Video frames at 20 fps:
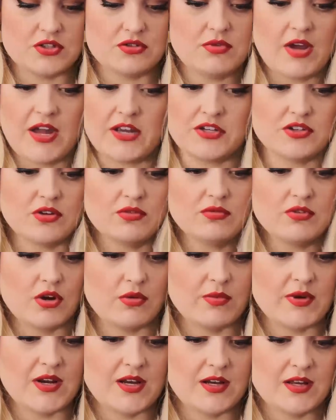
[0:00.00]
I don't
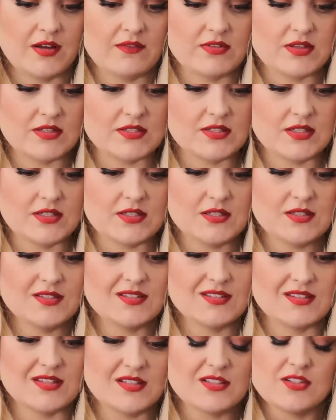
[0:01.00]
know what any of this
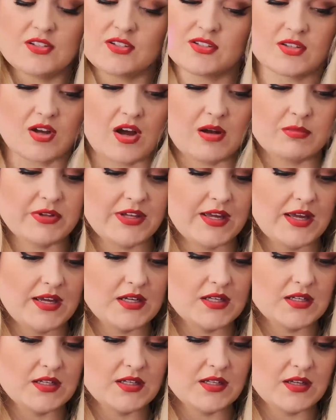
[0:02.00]
is. This looks
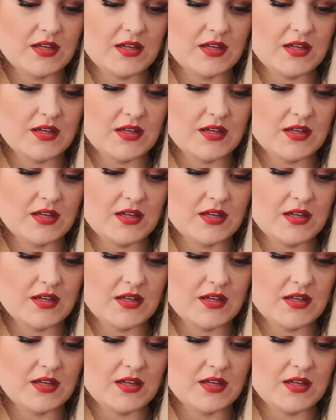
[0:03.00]
complicated.